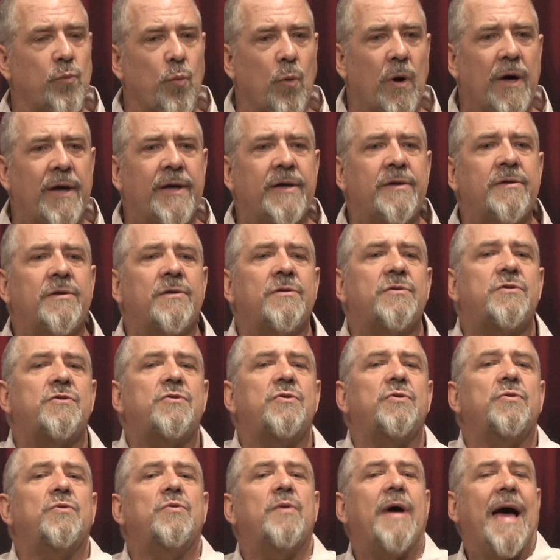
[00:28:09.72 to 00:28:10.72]
1,
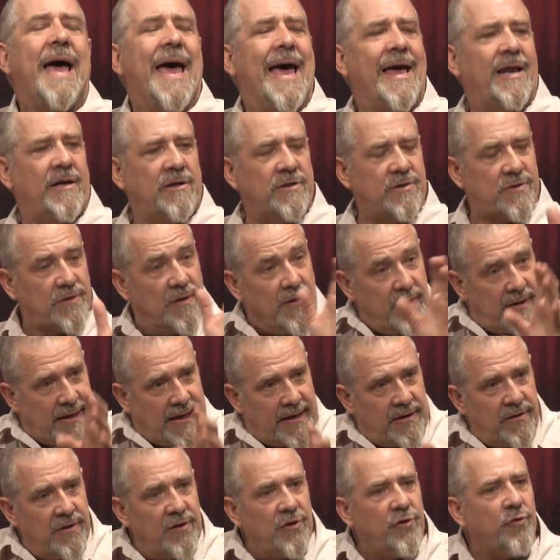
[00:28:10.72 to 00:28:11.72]
2, and
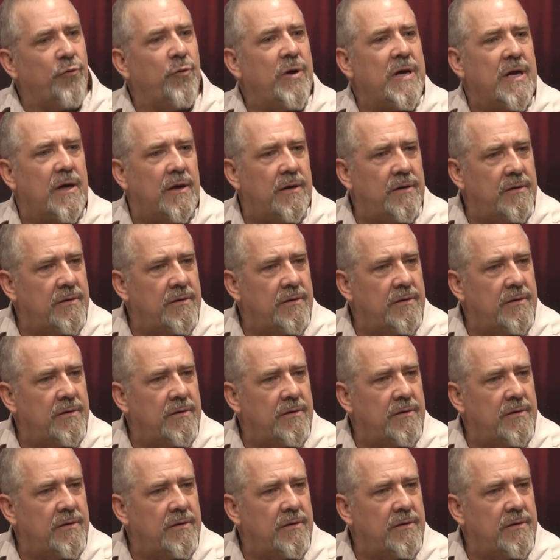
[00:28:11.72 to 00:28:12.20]
then you're in.